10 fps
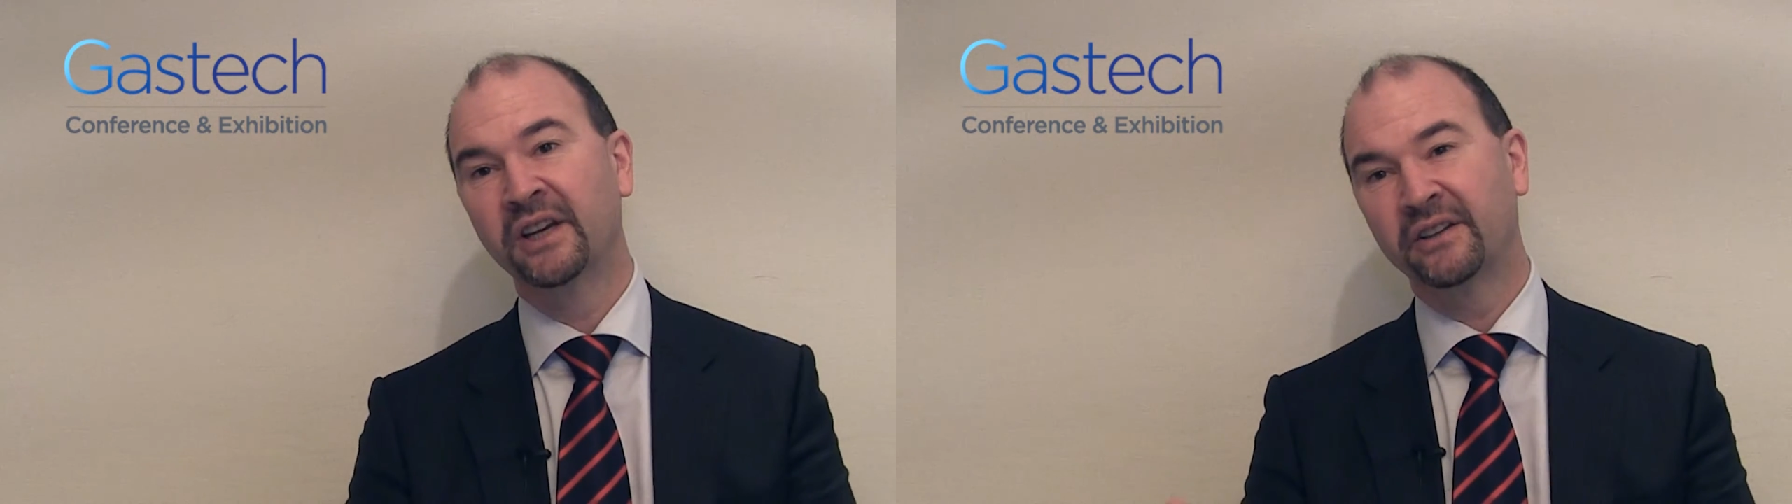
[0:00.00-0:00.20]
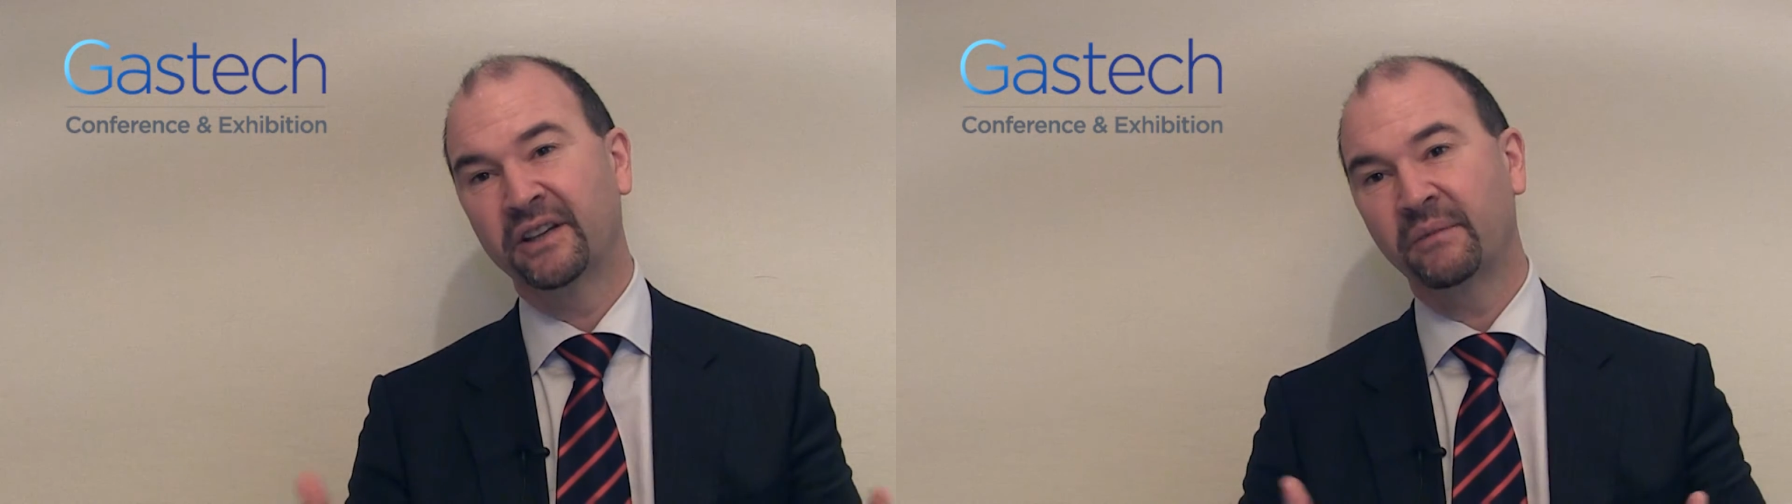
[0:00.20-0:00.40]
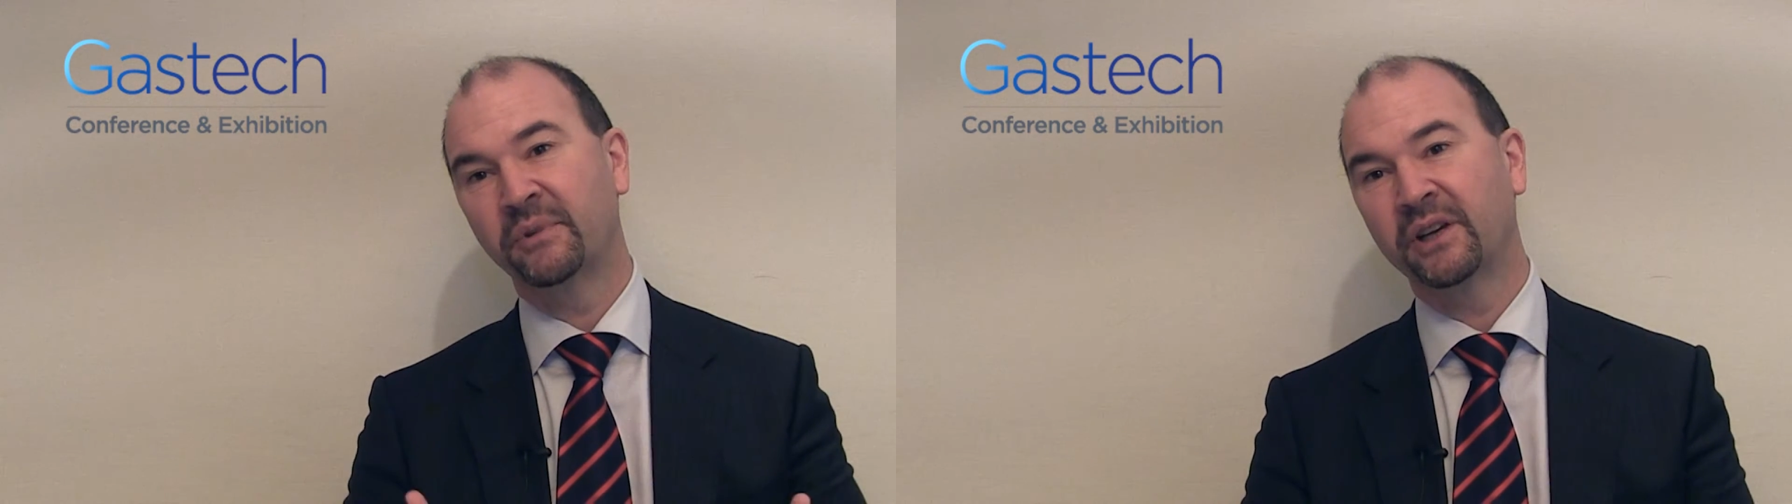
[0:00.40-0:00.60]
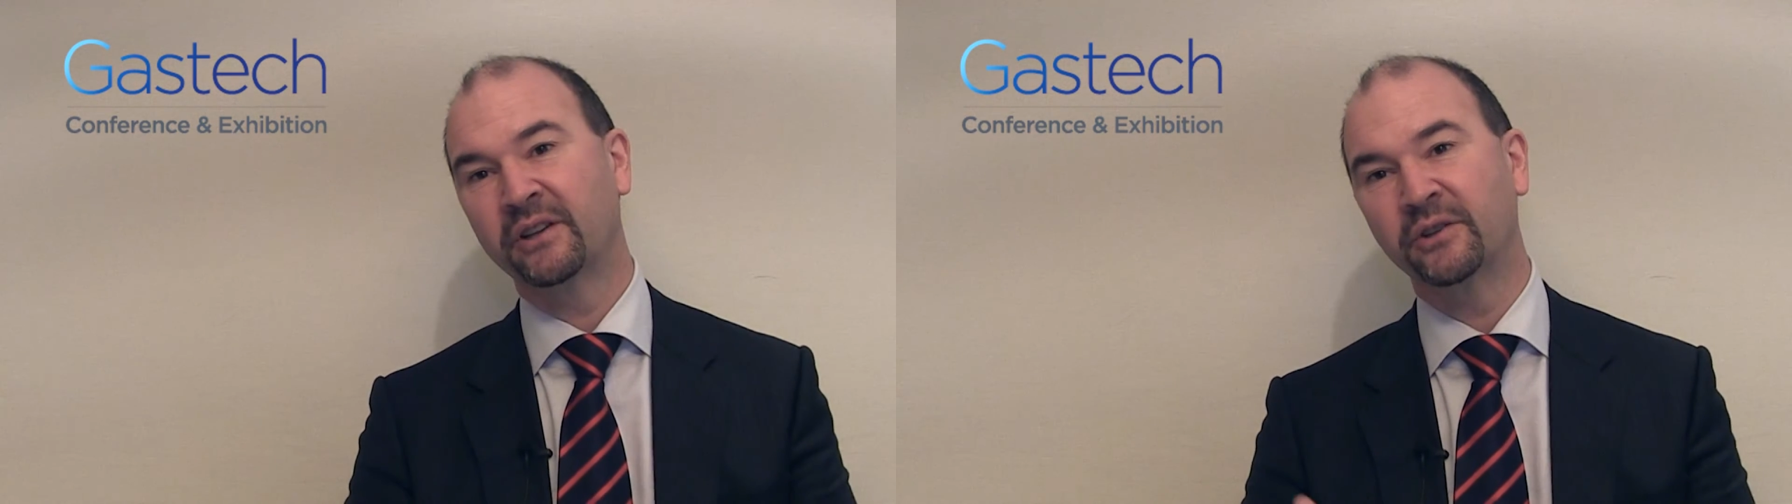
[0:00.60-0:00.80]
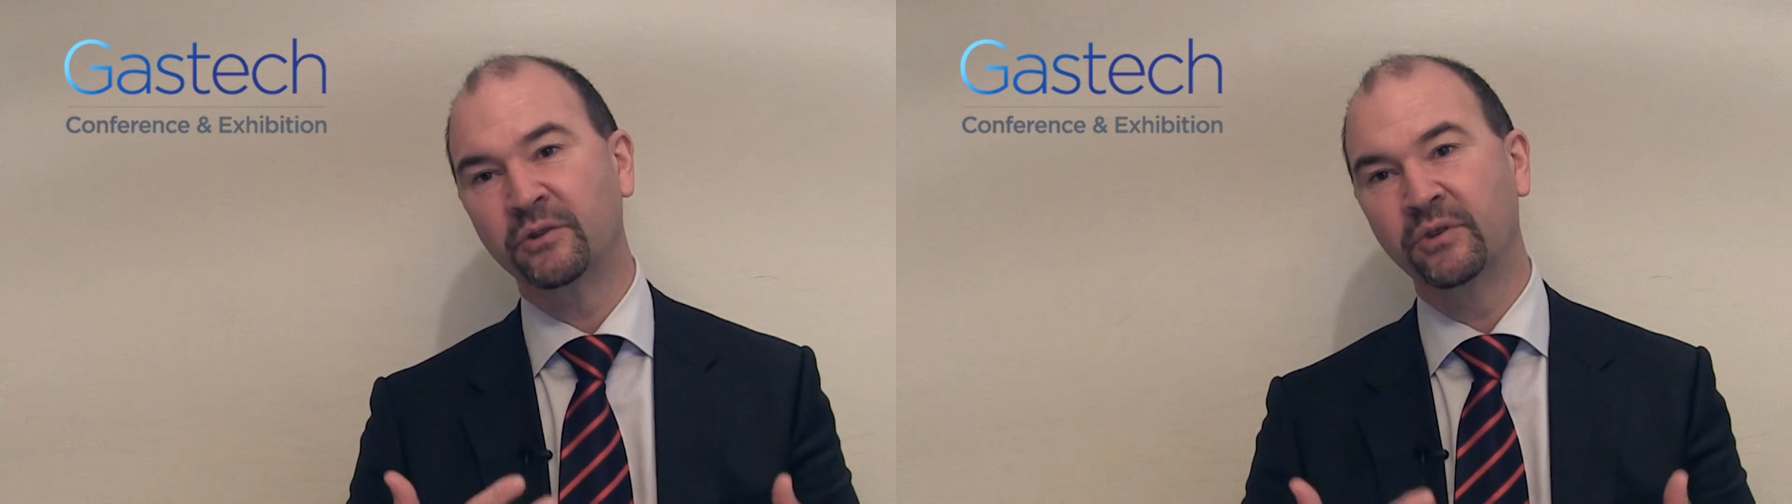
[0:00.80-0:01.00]
to come
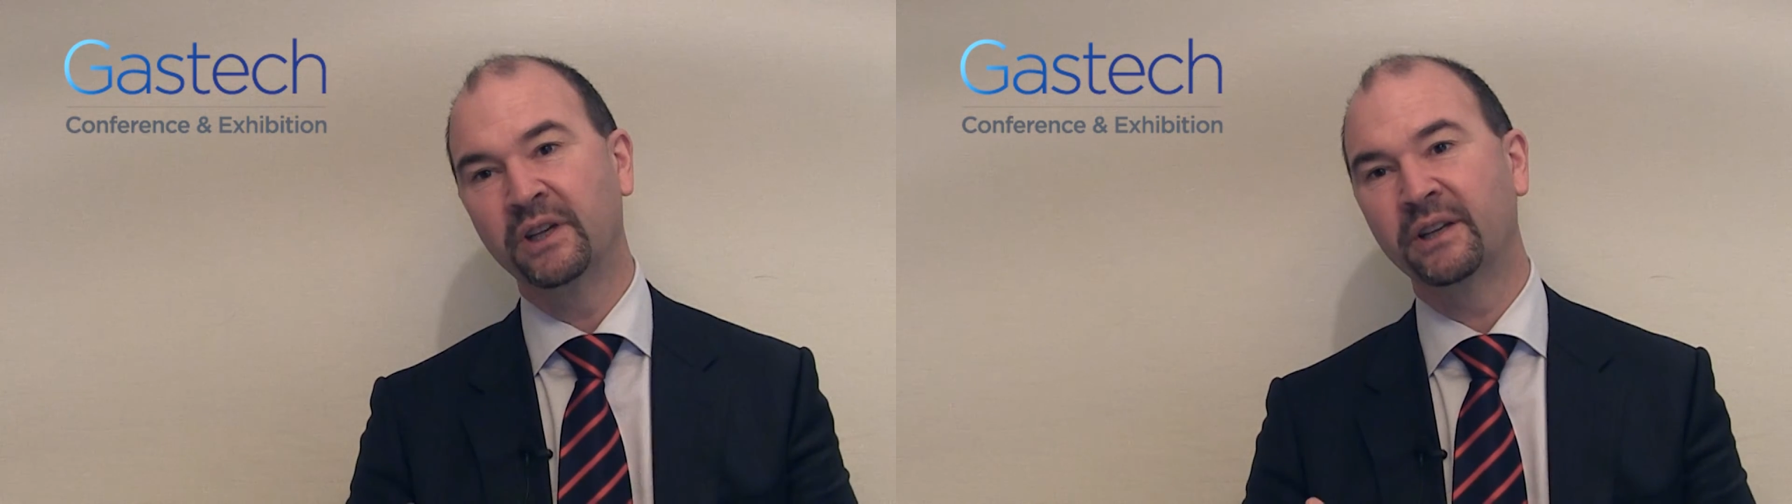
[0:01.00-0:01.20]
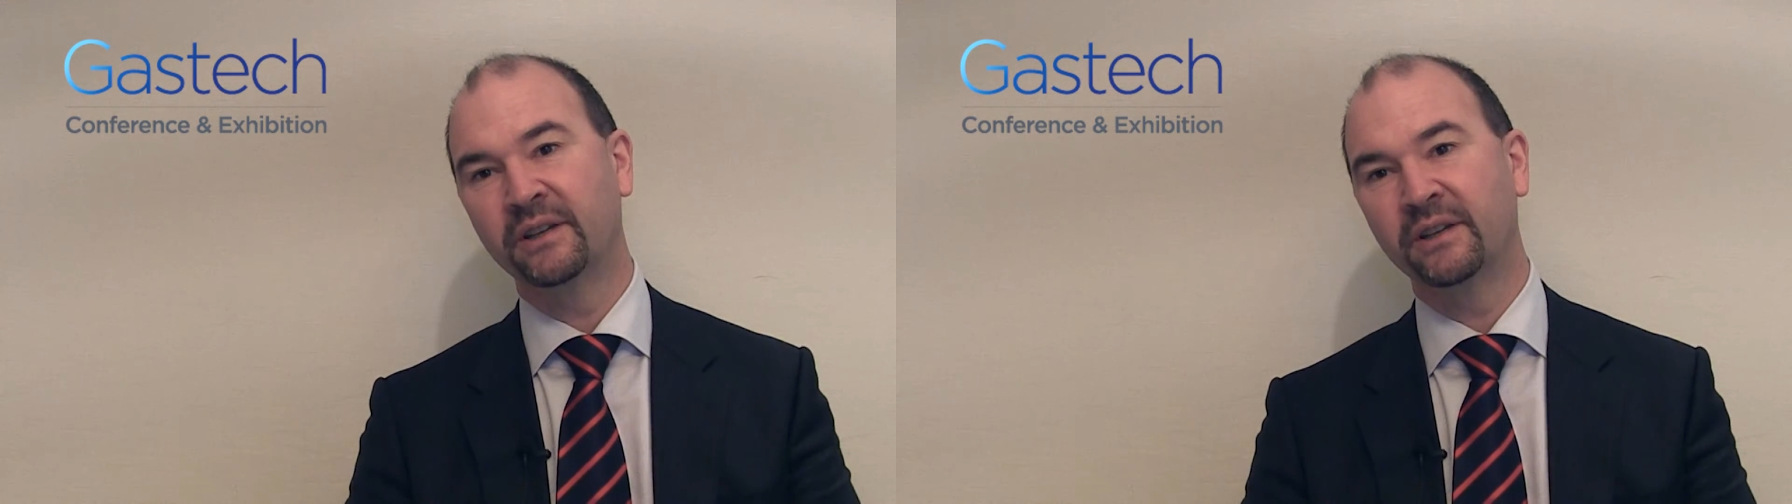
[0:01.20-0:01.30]
together to really